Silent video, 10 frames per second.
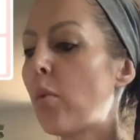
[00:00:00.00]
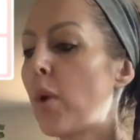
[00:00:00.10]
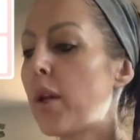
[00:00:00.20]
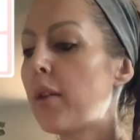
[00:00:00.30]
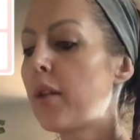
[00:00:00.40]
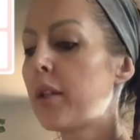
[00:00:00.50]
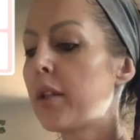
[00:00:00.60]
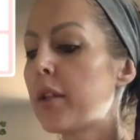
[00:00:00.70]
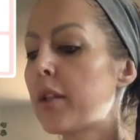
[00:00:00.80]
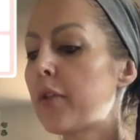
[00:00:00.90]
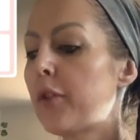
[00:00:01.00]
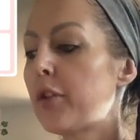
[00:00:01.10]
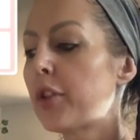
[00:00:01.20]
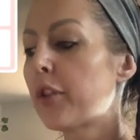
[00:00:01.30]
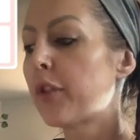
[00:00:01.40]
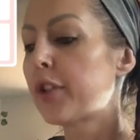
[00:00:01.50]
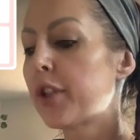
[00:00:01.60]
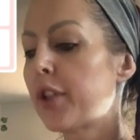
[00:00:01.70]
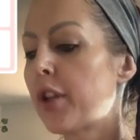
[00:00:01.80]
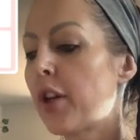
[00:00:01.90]
what this future
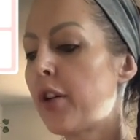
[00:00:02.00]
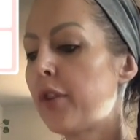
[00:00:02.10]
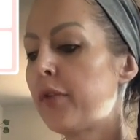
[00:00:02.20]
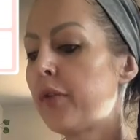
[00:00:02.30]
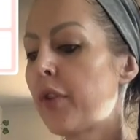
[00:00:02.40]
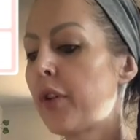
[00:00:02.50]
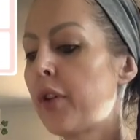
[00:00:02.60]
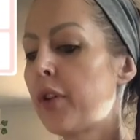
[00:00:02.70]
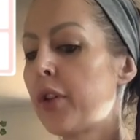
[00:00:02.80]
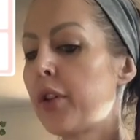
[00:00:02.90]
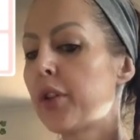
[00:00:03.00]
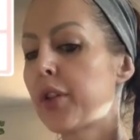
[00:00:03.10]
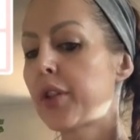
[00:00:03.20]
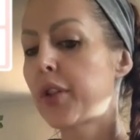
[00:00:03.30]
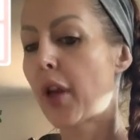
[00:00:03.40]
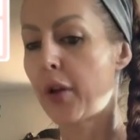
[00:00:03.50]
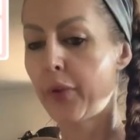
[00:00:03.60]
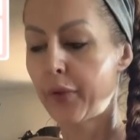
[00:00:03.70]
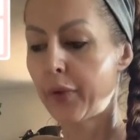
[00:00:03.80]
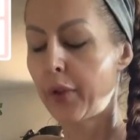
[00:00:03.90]
version of
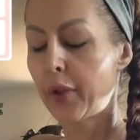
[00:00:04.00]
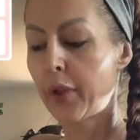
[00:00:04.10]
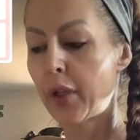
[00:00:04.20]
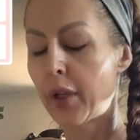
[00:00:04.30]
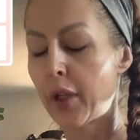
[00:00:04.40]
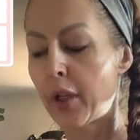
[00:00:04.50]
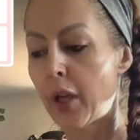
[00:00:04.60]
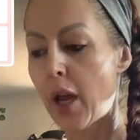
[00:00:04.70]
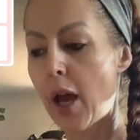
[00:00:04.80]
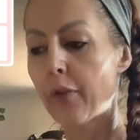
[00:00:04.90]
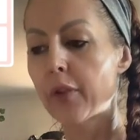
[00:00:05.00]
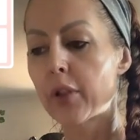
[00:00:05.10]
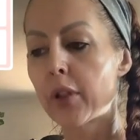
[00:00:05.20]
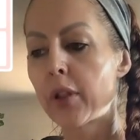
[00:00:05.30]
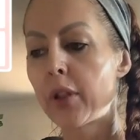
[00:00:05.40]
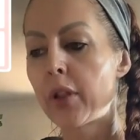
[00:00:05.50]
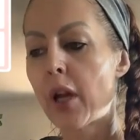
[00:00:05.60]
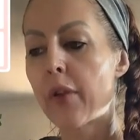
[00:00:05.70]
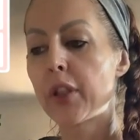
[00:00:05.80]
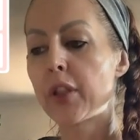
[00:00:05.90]
yourself, after
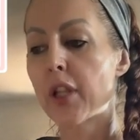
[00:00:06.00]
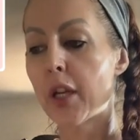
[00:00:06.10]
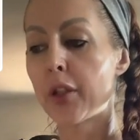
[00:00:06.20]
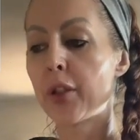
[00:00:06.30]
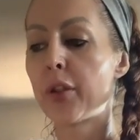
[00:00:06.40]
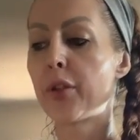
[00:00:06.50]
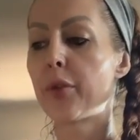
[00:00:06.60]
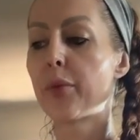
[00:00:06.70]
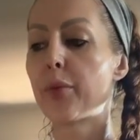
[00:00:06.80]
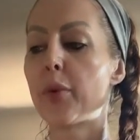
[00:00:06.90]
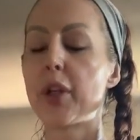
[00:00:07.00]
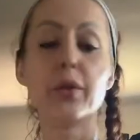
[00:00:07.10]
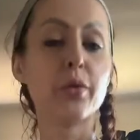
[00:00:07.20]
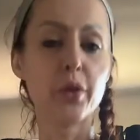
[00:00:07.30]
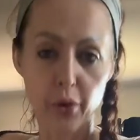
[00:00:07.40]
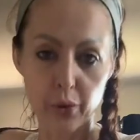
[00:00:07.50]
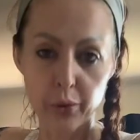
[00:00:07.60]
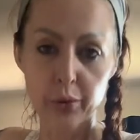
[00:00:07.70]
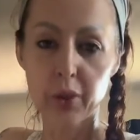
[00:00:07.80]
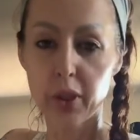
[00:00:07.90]
having done what you
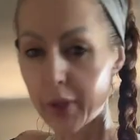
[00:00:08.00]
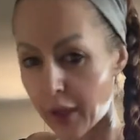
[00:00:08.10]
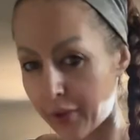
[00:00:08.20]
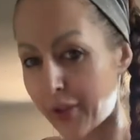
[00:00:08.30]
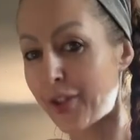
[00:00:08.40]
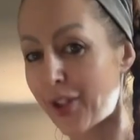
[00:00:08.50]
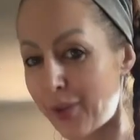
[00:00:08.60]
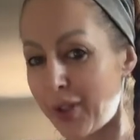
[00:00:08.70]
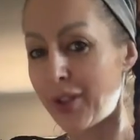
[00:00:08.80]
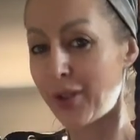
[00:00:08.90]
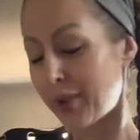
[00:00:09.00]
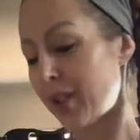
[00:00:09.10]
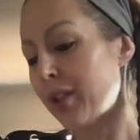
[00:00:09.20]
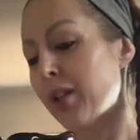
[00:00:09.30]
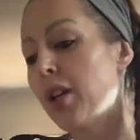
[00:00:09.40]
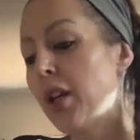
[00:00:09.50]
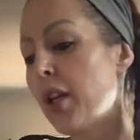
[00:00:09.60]
know deep down you should be doing,